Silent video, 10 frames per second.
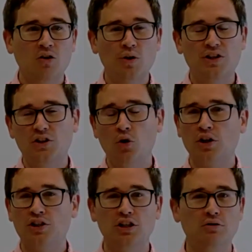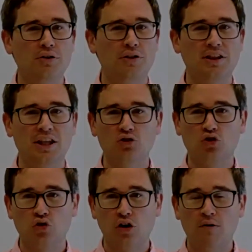We still continue to think that
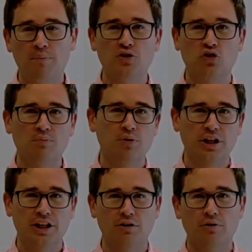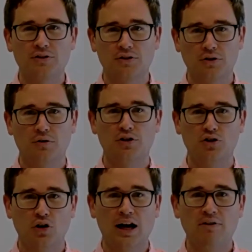Trump and Trump-related risks are going to
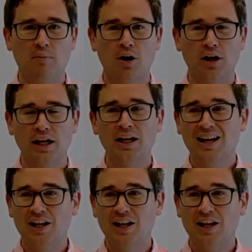drive the market.